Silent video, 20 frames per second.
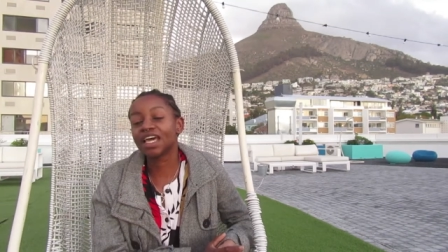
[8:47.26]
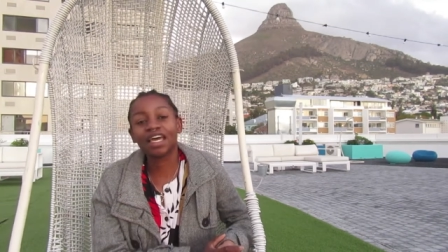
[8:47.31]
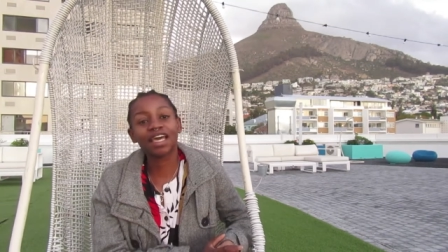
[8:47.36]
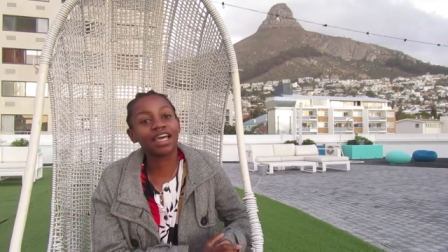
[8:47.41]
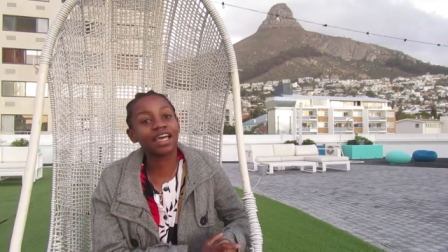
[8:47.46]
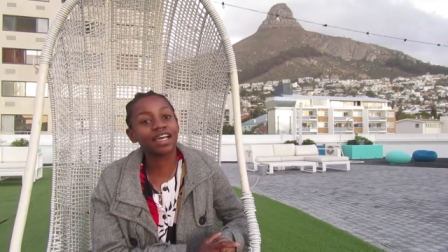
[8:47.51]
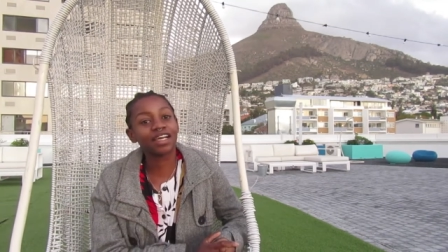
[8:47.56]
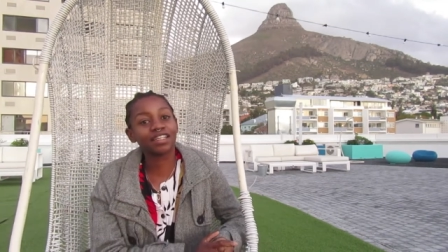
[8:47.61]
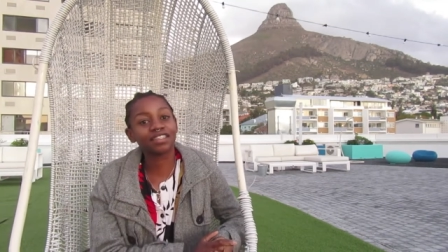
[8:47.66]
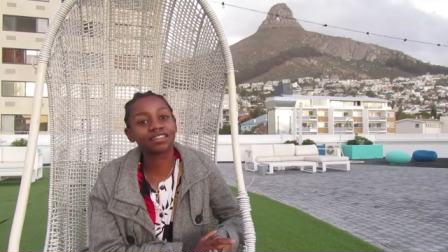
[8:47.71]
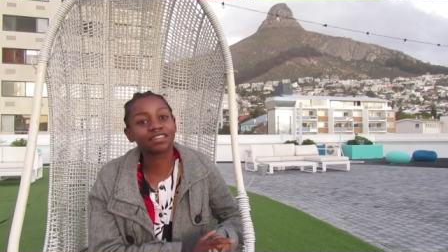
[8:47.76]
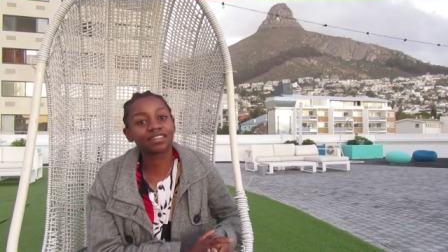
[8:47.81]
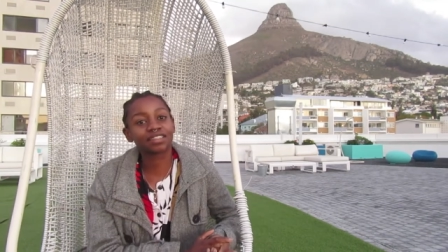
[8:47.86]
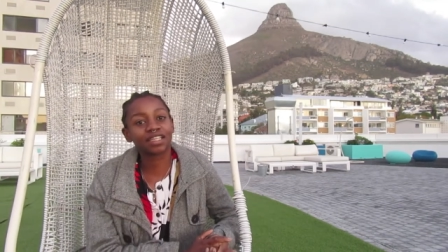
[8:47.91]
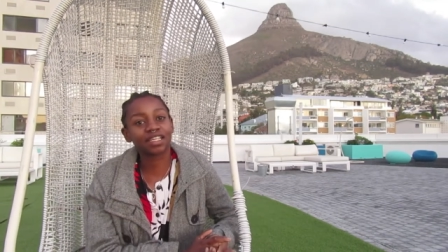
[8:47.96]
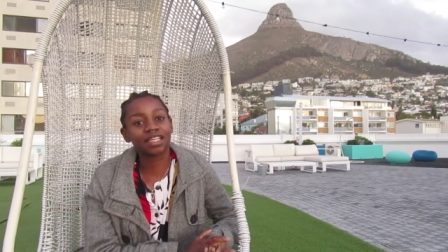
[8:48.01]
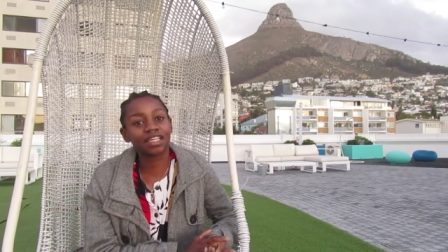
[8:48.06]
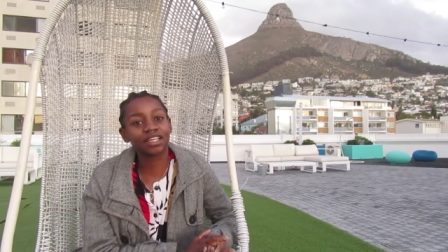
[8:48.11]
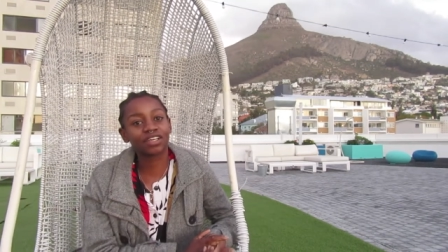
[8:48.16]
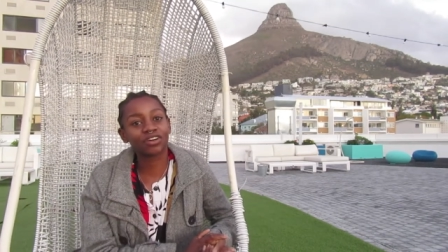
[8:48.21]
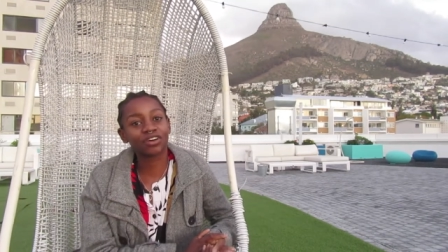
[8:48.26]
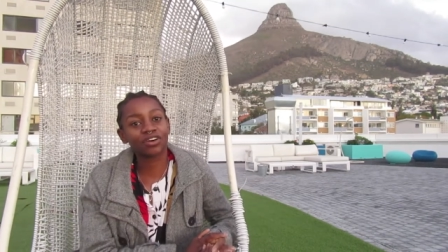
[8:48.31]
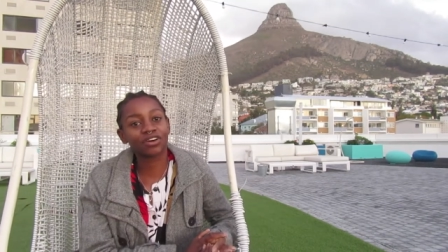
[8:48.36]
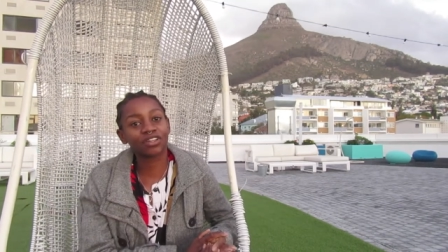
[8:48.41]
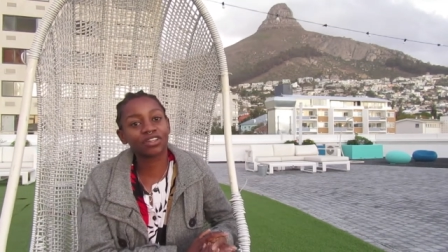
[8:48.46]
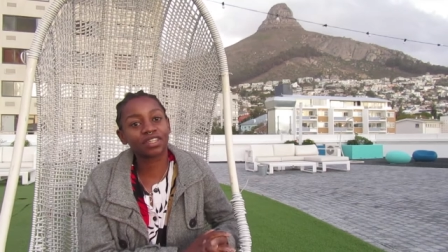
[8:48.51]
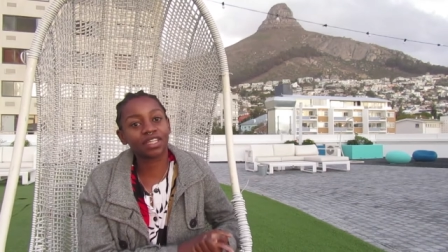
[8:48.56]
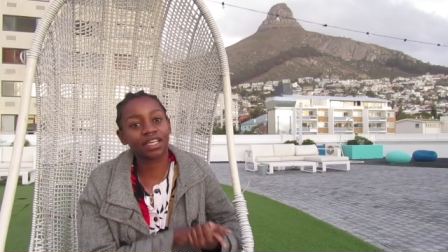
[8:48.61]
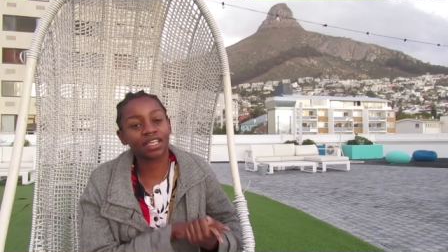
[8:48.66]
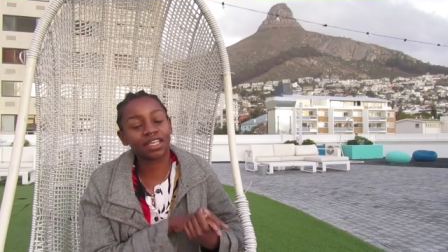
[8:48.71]
And click
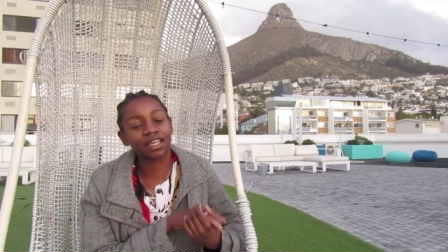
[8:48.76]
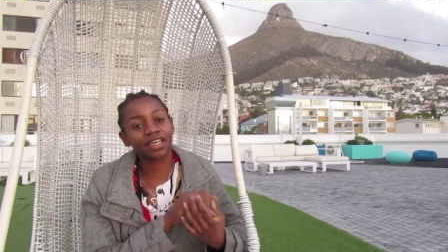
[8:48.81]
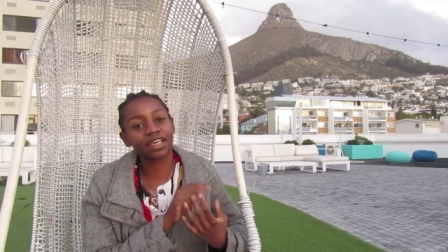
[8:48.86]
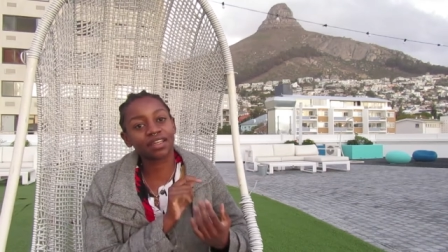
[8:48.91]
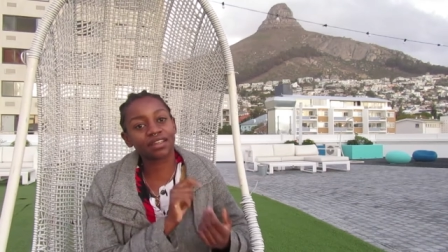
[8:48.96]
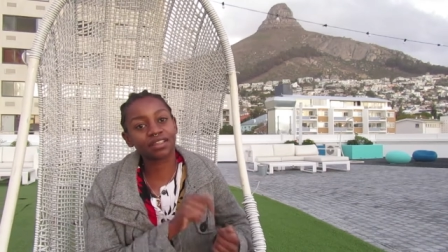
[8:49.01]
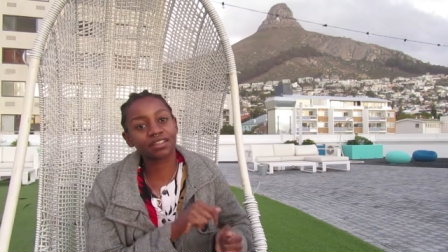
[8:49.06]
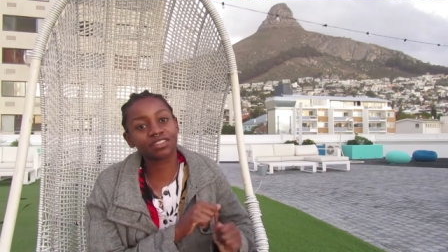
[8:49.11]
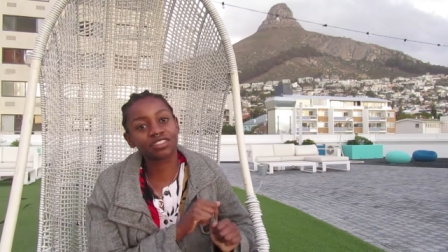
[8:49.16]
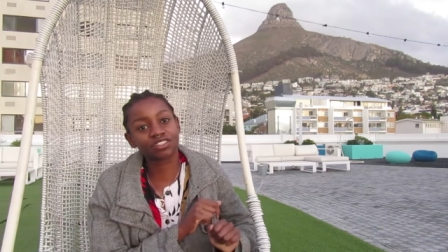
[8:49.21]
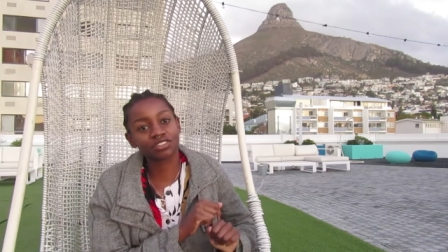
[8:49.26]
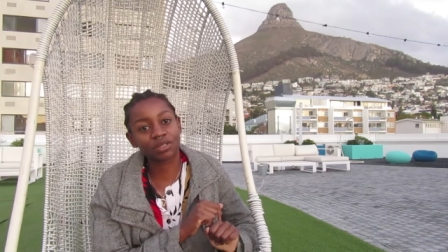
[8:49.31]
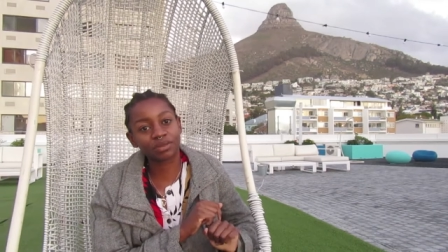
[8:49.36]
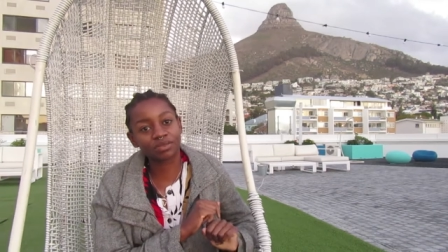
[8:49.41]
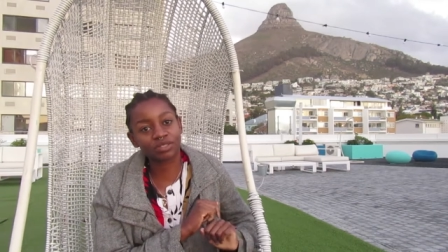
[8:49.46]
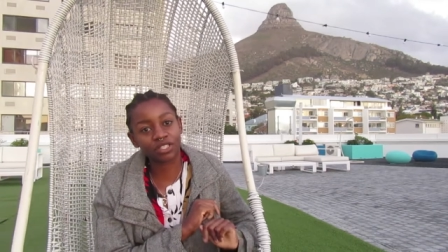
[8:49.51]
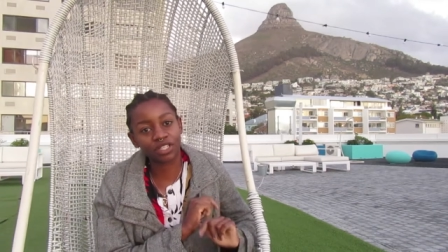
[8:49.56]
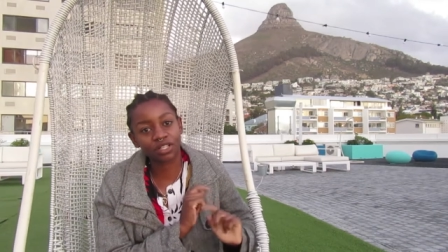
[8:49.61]
on the link in the description.